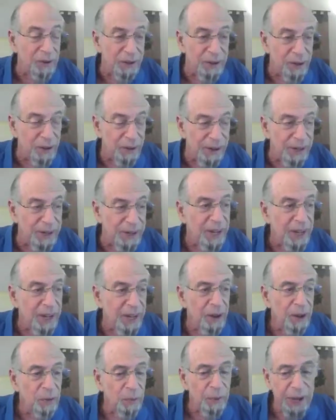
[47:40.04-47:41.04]
know this,
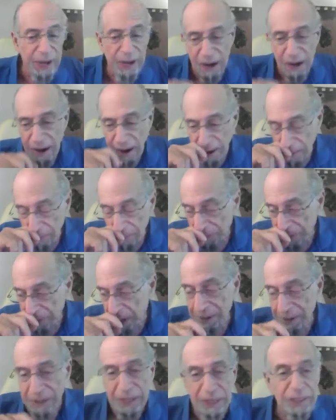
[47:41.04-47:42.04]
we are
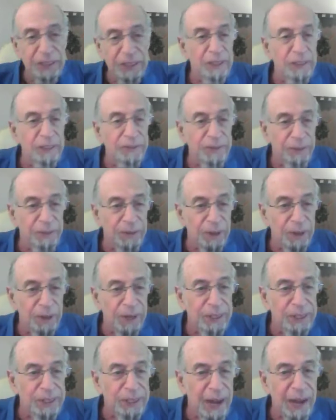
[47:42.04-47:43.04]
conditioned from
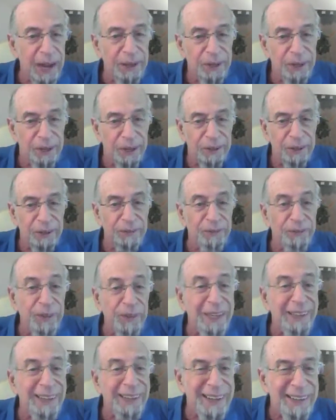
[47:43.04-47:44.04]
early childhood to
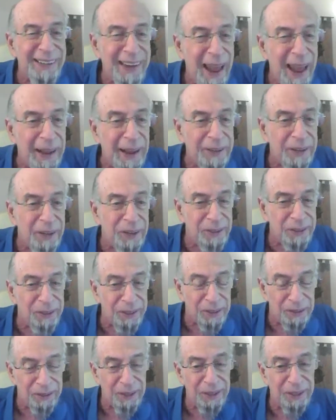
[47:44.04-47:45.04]
feel attacked under
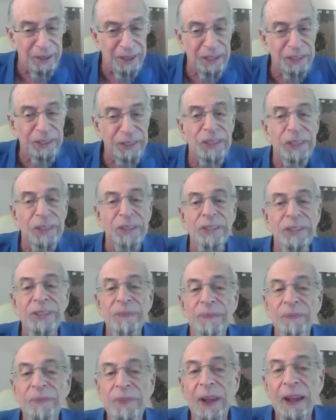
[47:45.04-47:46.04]
certain
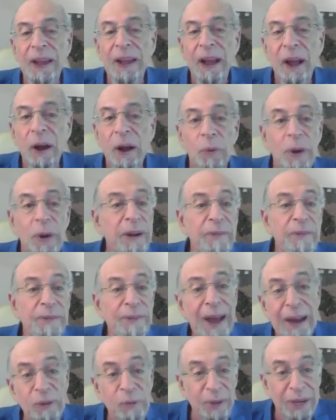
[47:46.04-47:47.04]
conditions, when in
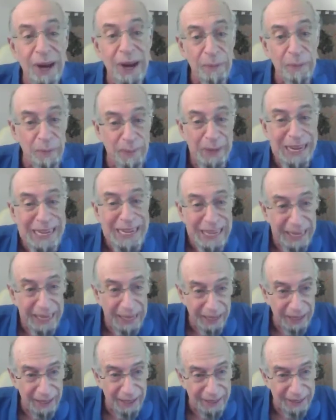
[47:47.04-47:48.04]
fact we're not
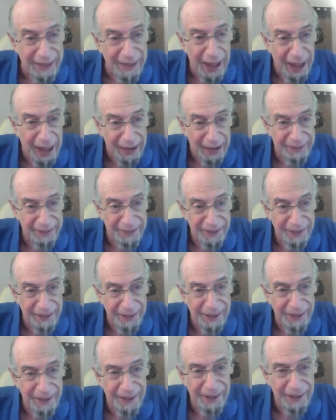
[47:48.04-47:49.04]
being attacked.
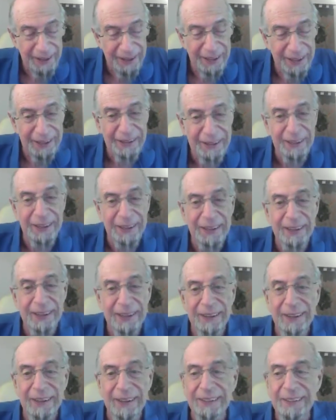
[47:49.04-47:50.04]

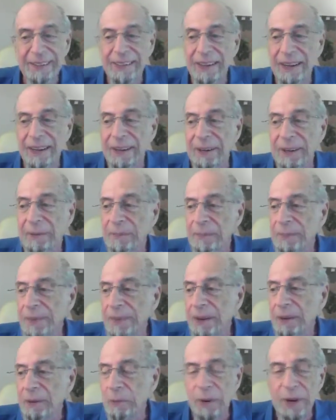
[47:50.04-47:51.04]
It's
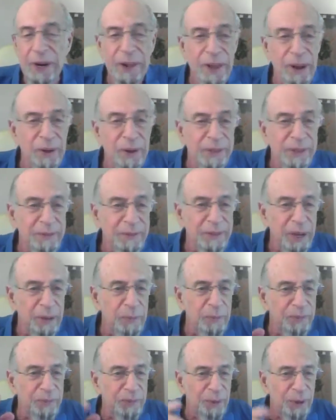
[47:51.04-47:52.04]
one of those
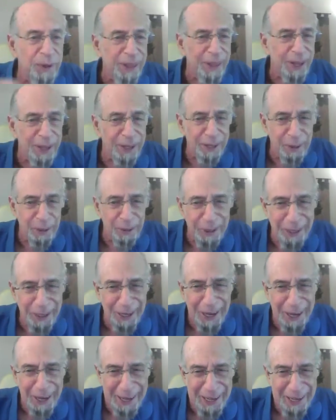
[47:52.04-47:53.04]
number 4 things you were
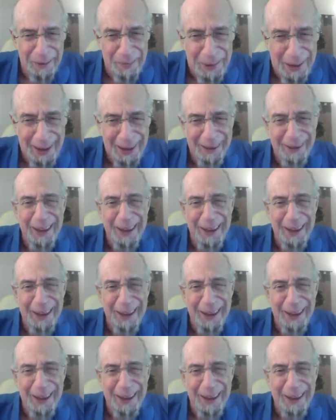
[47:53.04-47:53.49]
talking about.